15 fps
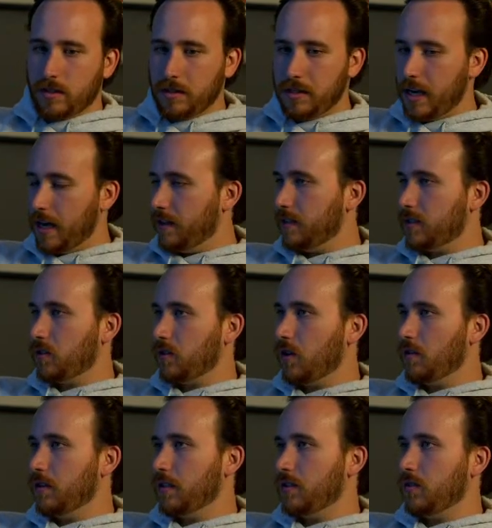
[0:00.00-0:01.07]
Yeah, this will
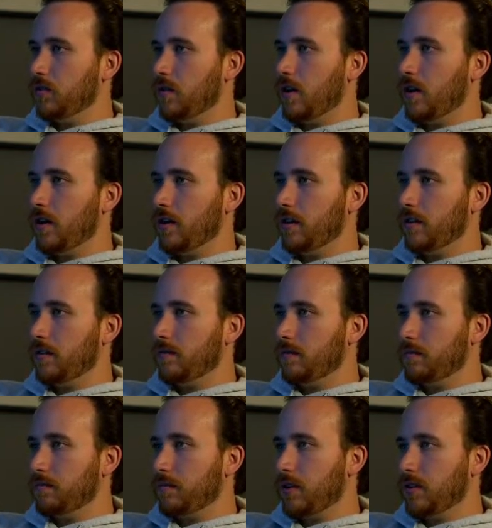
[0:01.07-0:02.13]
go into our
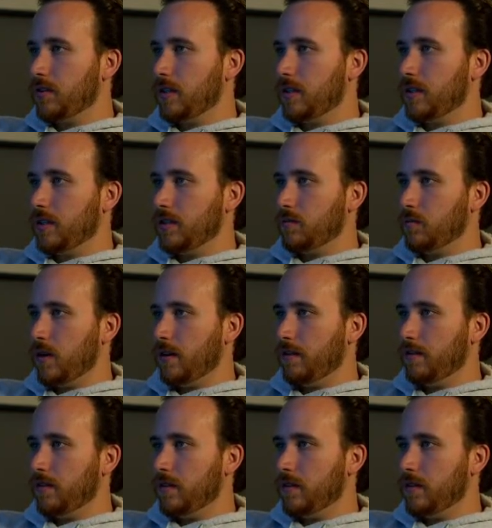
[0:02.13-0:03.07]
person as well.